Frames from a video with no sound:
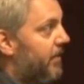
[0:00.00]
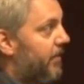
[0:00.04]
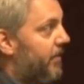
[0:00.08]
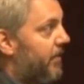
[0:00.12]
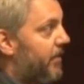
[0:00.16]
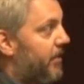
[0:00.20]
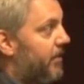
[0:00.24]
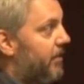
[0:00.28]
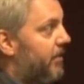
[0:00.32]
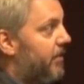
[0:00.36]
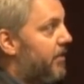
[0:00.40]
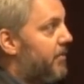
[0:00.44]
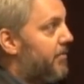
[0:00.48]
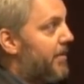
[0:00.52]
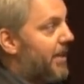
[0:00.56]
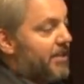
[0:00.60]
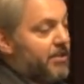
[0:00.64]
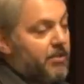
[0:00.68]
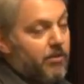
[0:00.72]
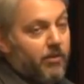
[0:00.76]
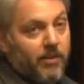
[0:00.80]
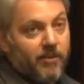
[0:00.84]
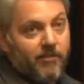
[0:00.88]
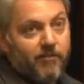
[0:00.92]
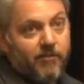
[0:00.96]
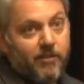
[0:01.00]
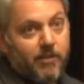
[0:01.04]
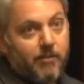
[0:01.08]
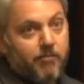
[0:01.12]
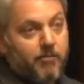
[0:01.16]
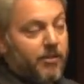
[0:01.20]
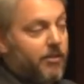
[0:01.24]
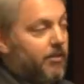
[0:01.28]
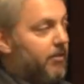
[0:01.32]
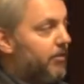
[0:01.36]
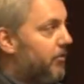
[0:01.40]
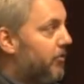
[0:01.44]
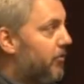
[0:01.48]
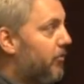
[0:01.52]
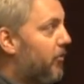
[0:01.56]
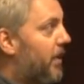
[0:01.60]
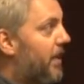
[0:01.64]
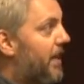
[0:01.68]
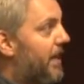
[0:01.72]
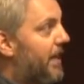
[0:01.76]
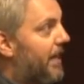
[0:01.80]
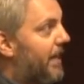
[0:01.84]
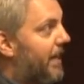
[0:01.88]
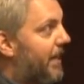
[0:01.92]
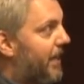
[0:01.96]
the, the best coin flipper
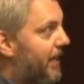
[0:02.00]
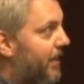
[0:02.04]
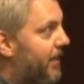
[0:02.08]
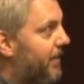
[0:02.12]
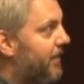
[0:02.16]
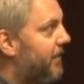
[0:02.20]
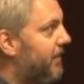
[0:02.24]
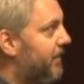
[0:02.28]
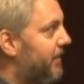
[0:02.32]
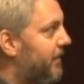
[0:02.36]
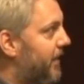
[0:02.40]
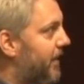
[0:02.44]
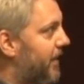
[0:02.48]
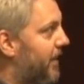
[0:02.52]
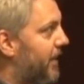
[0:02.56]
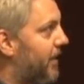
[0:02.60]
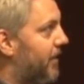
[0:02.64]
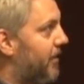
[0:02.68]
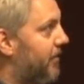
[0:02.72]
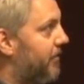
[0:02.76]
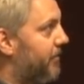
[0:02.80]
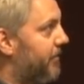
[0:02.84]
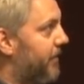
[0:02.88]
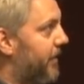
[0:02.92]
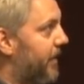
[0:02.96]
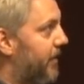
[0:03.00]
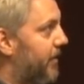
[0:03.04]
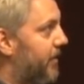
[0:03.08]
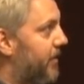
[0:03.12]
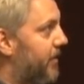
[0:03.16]
one day uh, you